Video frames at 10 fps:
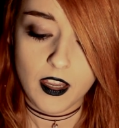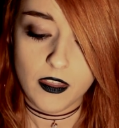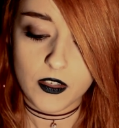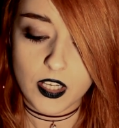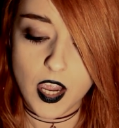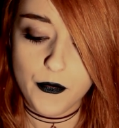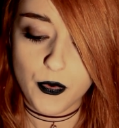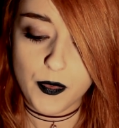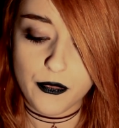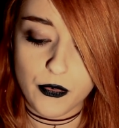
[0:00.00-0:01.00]
The time
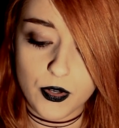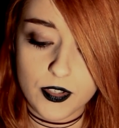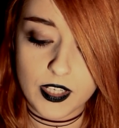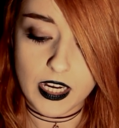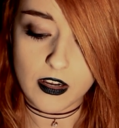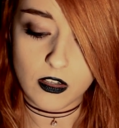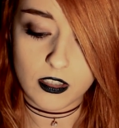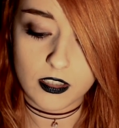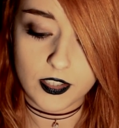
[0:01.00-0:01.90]
from the first tingle